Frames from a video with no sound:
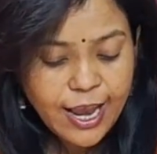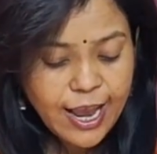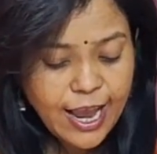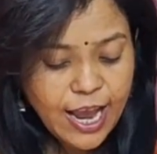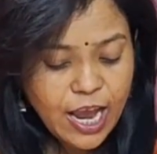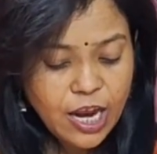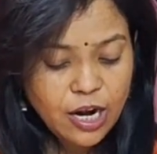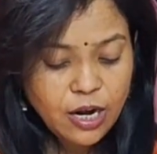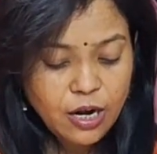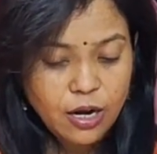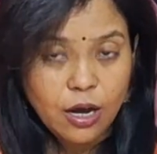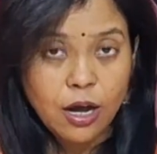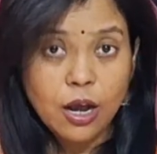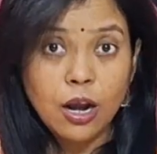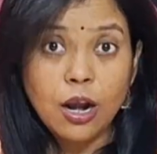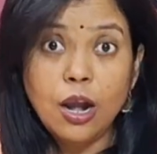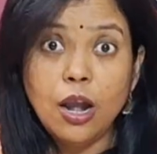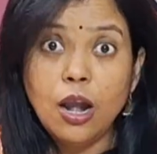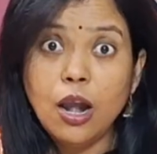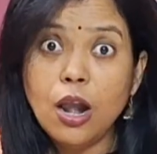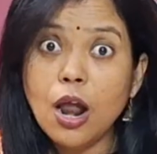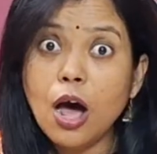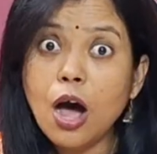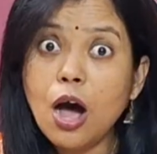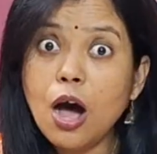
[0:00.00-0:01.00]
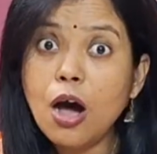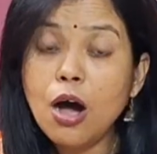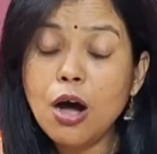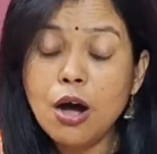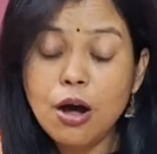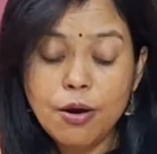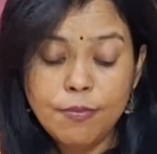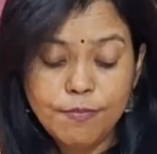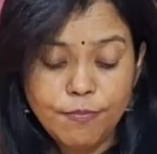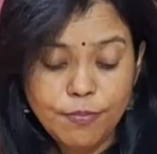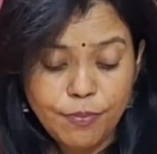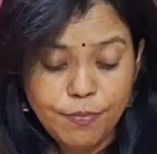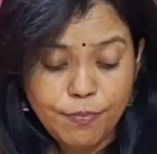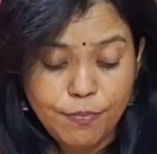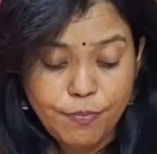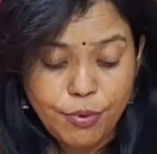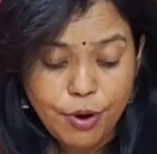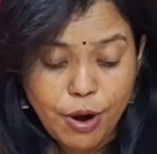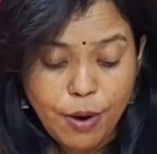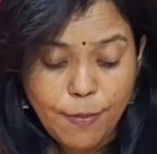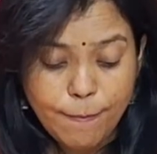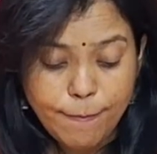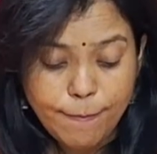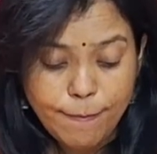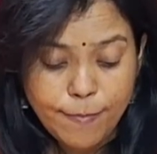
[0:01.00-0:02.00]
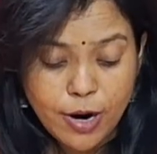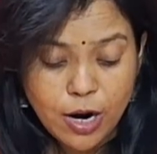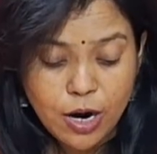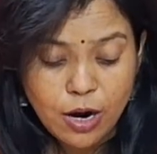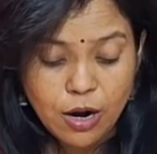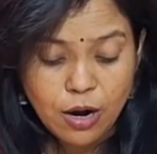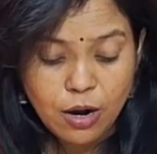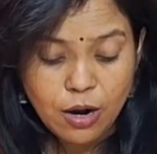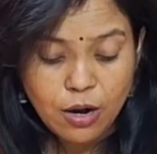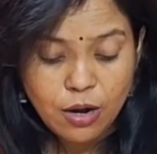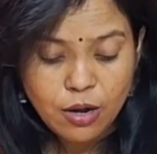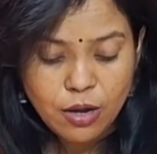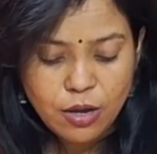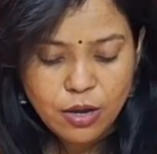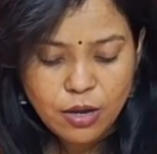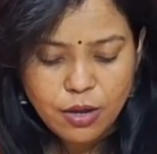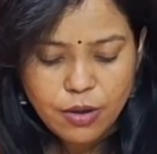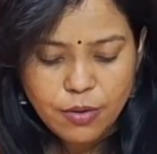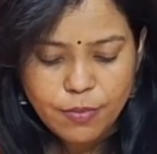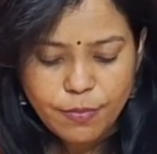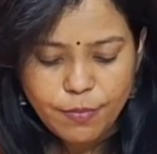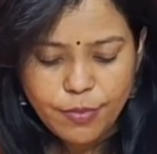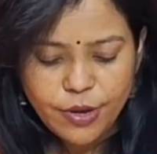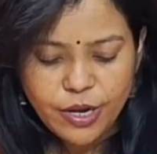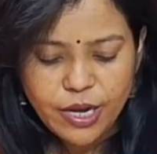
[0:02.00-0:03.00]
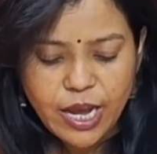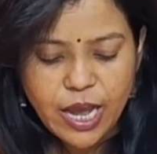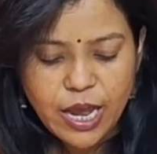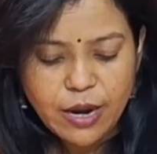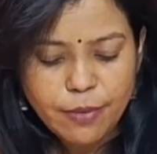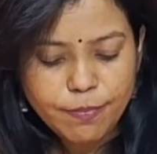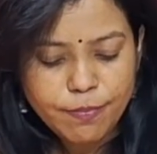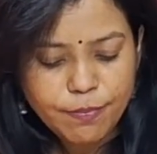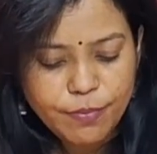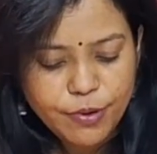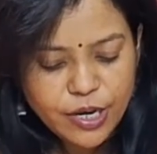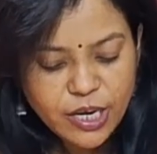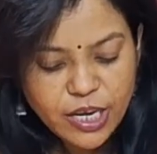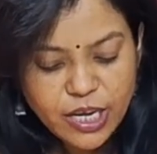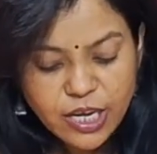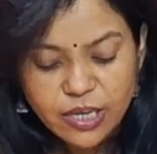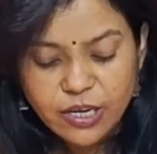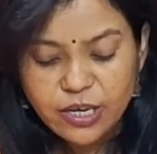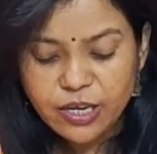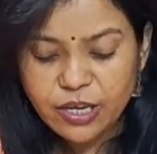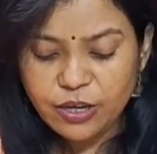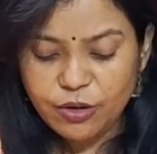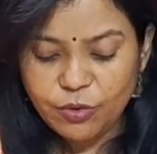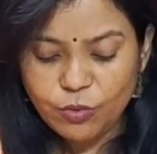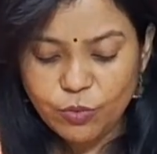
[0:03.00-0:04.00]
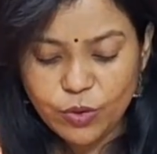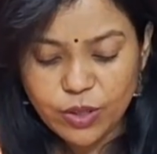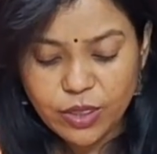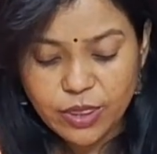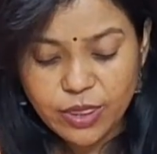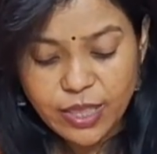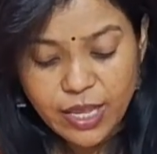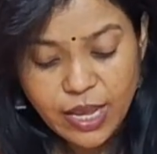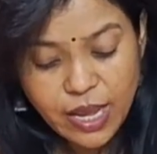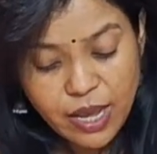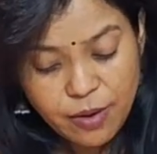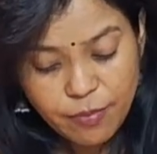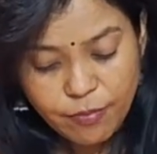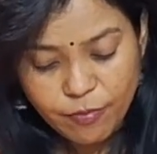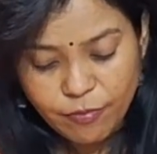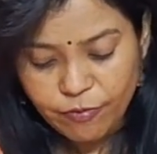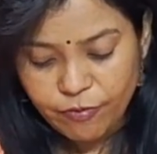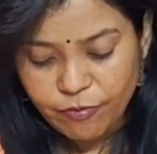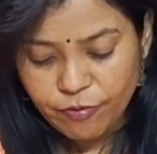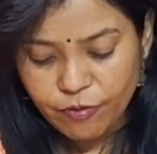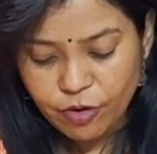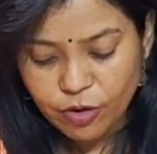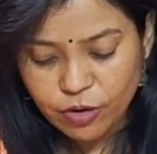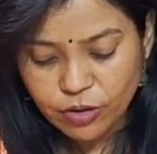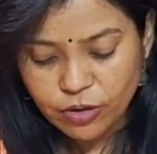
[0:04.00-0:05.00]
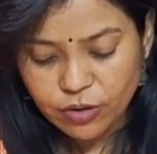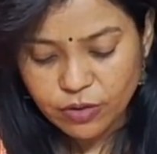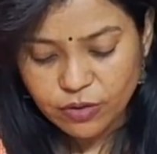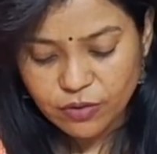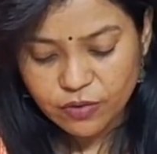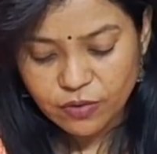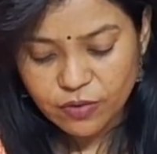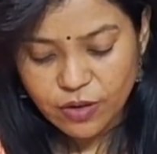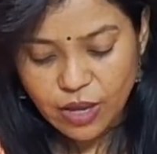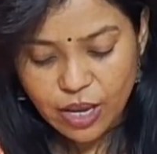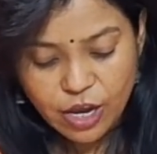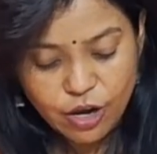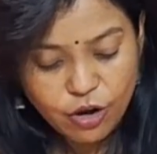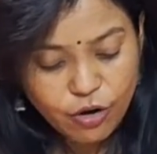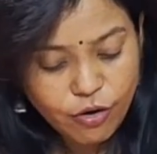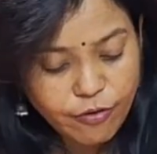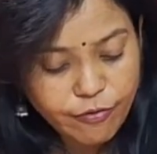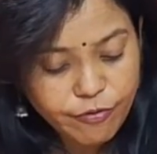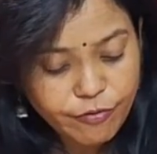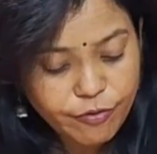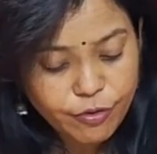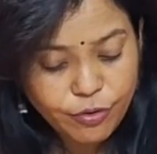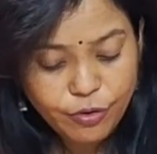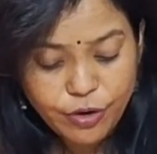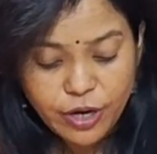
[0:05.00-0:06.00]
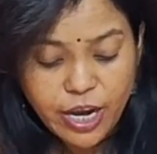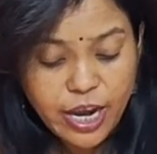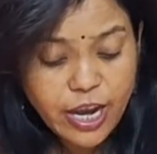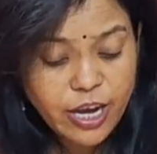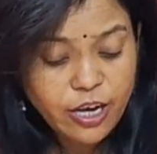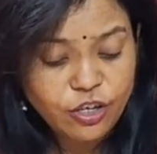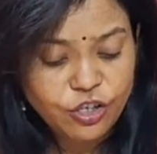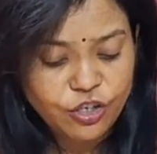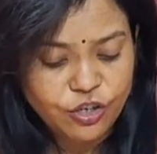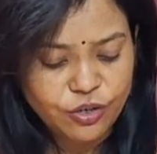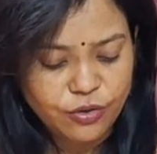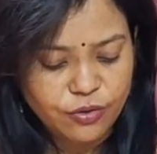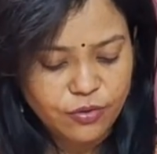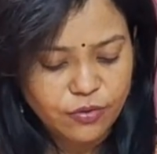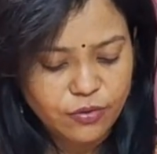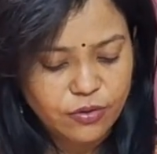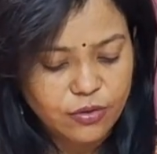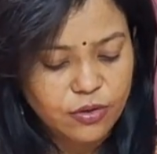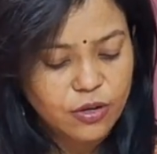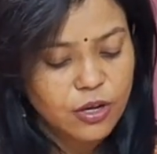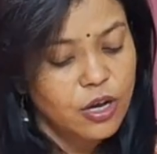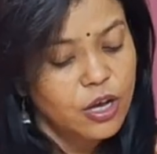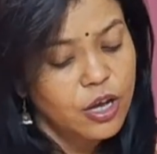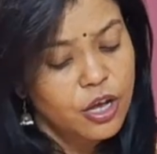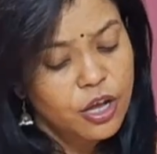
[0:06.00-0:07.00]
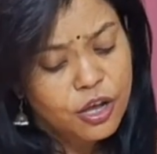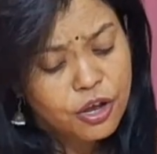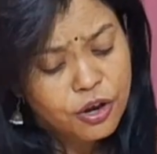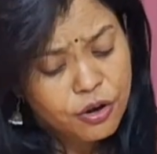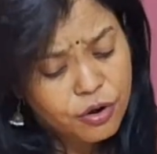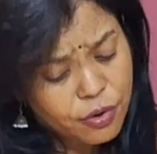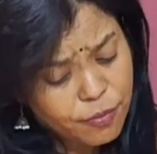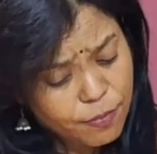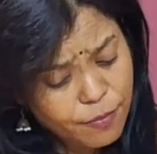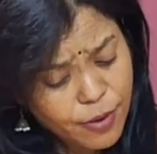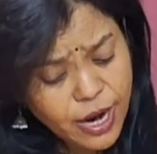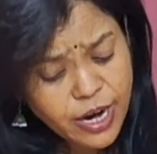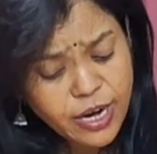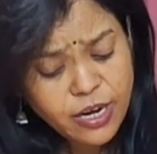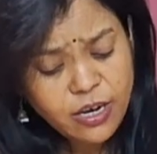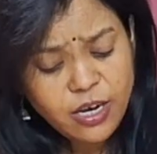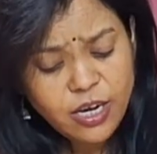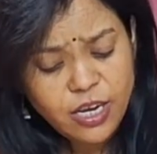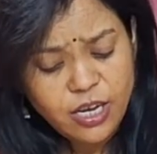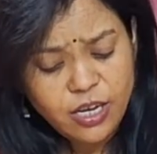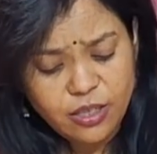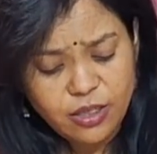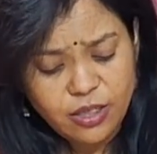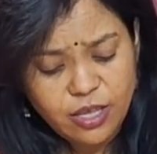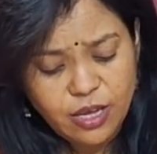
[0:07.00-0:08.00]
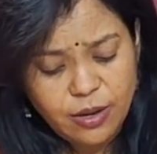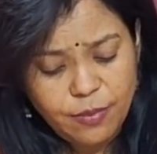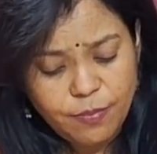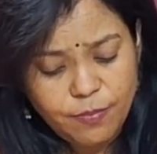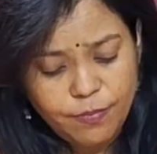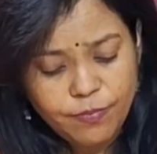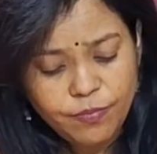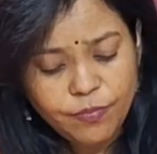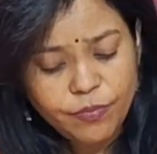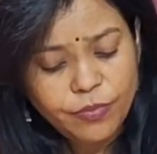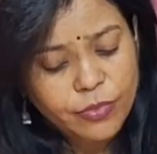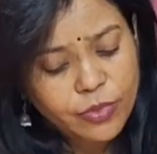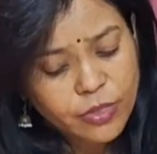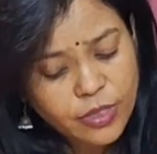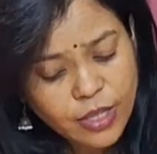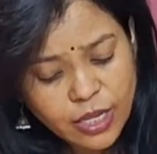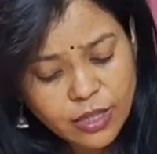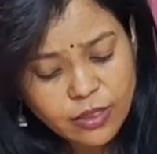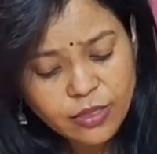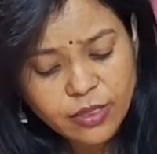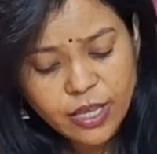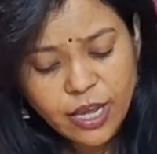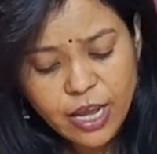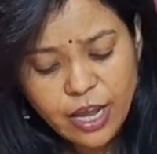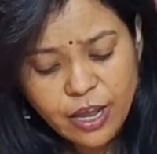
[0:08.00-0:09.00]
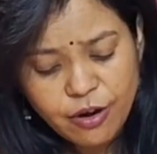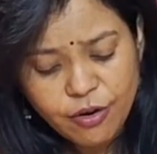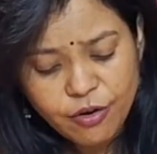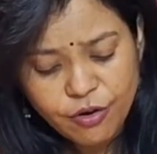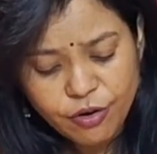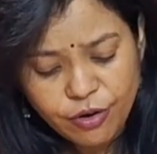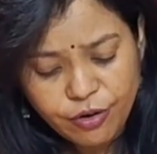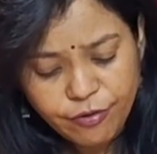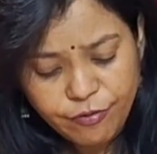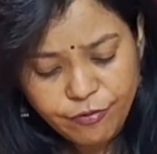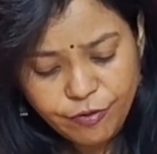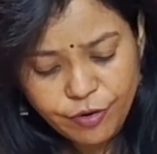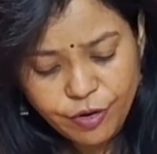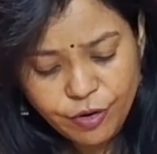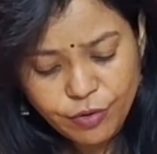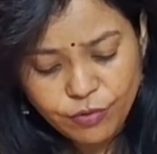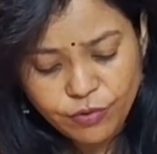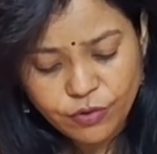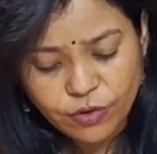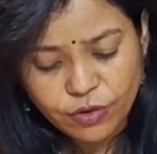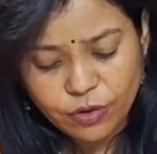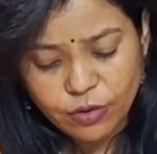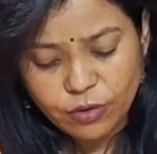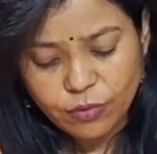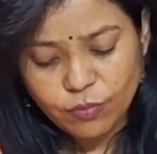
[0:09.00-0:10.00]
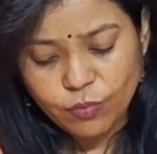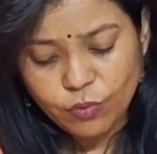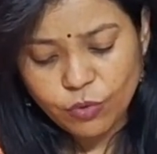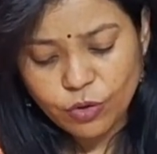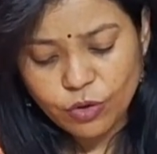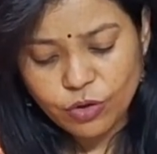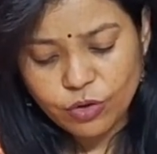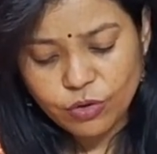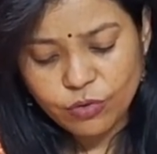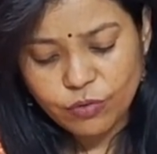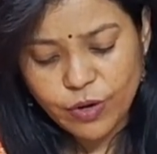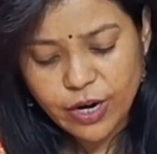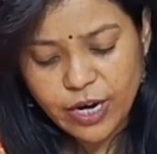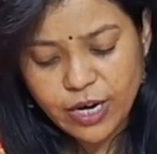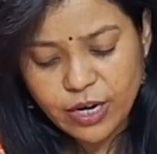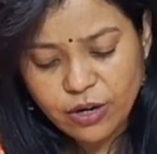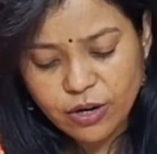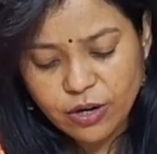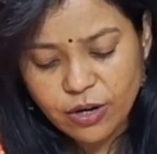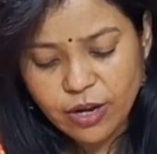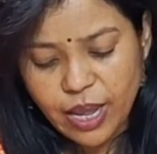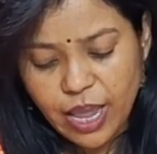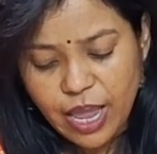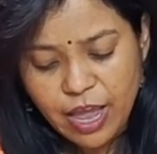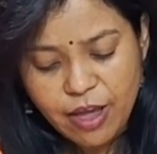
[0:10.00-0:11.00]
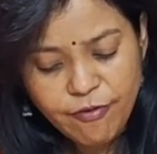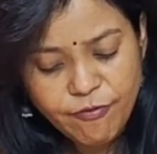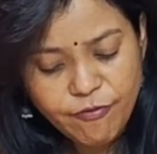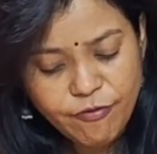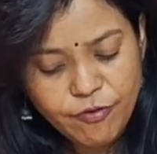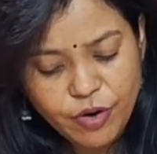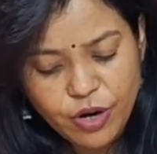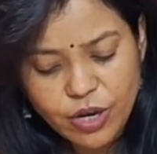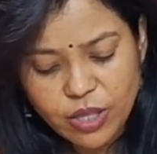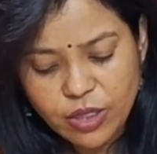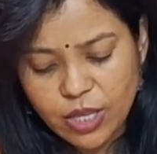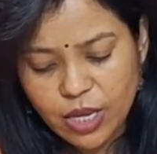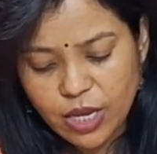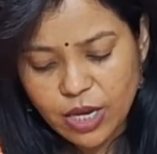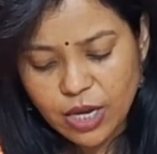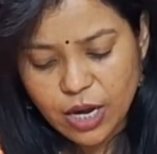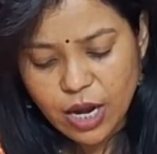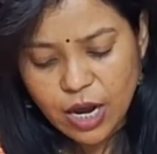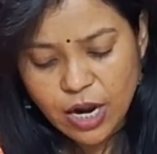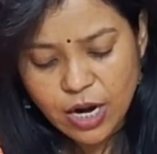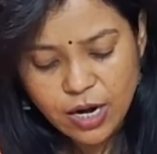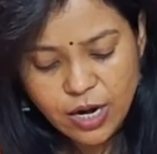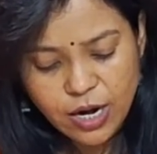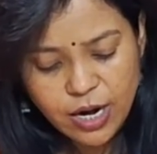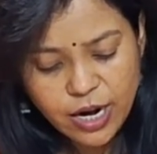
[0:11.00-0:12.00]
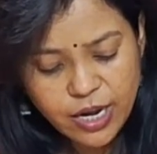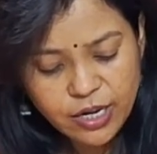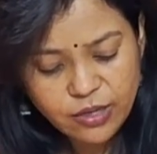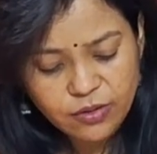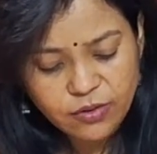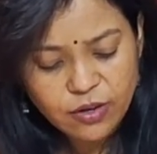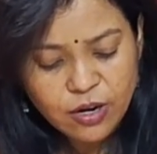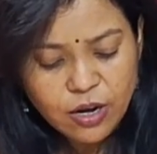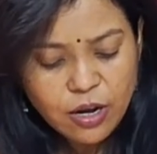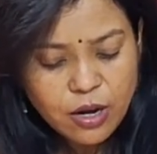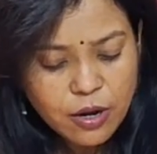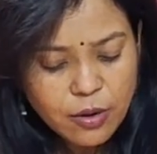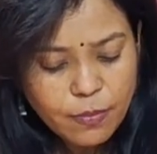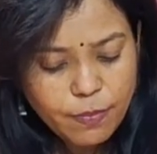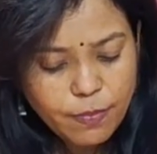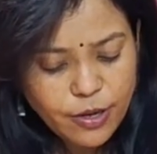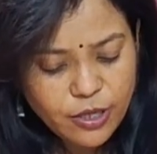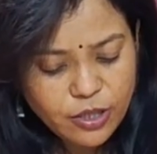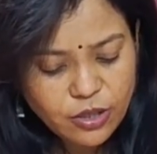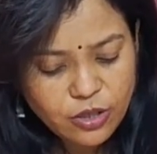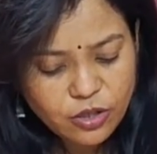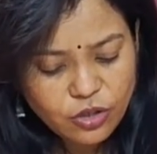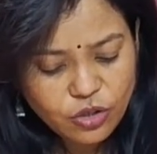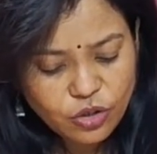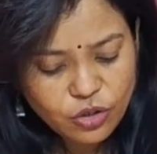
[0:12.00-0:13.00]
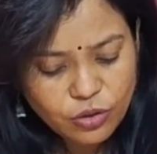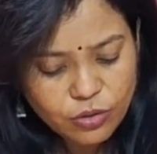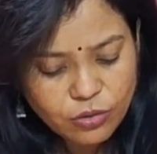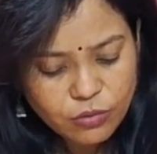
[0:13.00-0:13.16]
And alarmed Brahma began pleading with them for the sake of creations, reminding them that their refusal would render everything unless but the